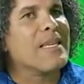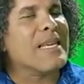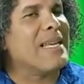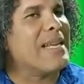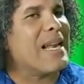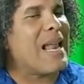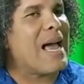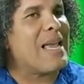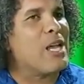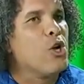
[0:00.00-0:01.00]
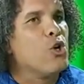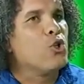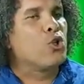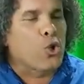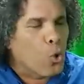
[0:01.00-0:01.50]
In like
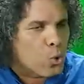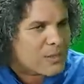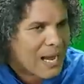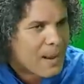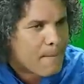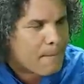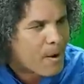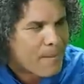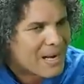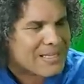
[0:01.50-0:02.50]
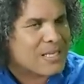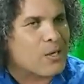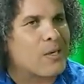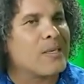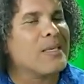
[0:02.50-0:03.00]
2 times pon
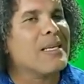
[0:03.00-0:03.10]
Brazenton.